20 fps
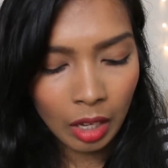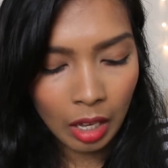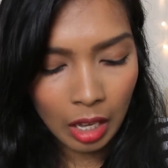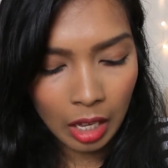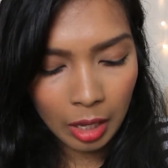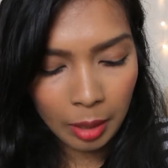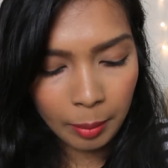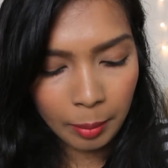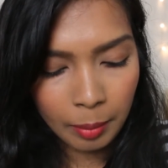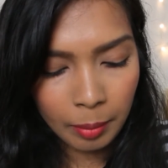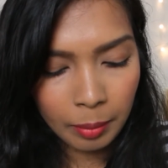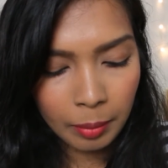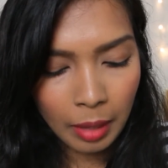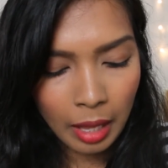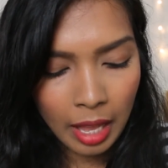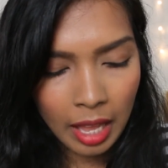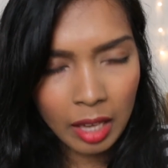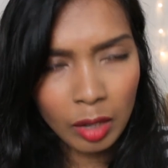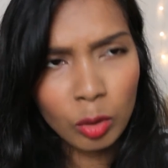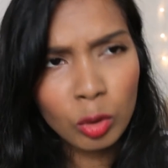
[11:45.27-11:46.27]

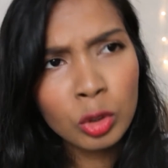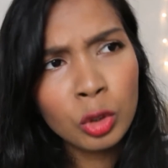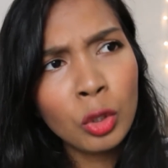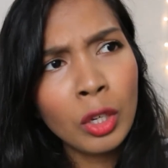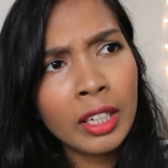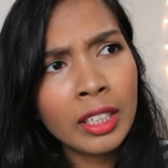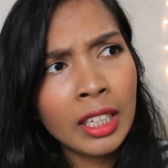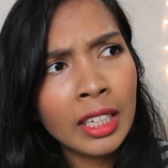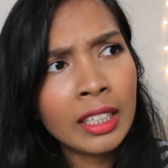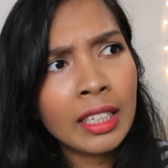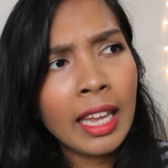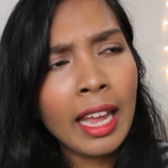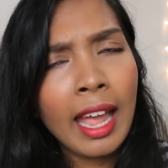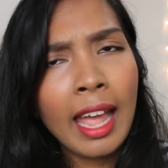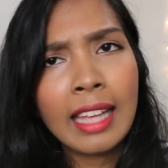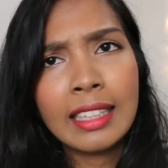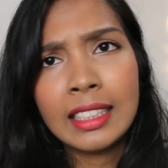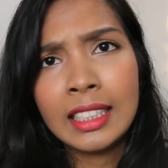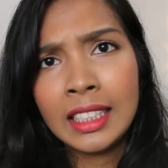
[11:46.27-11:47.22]
And also I think they had